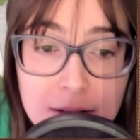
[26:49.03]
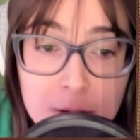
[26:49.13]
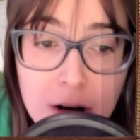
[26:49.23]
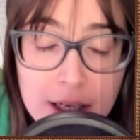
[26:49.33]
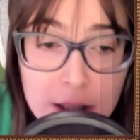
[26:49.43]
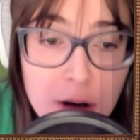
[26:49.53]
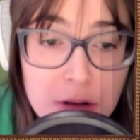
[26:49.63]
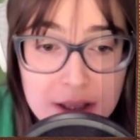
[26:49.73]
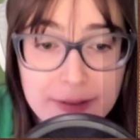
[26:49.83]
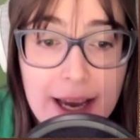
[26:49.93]

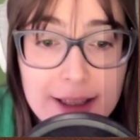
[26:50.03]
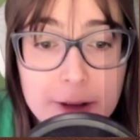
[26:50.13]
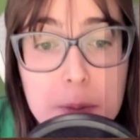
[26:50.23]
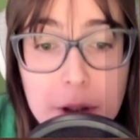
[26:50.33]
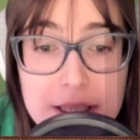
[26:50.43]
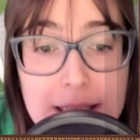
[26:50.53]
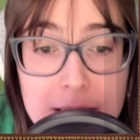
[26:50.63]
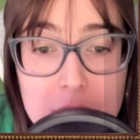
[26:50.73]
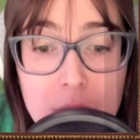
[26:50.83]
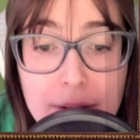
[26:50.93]
quote-unquote defective
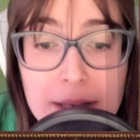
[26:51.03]
persons who have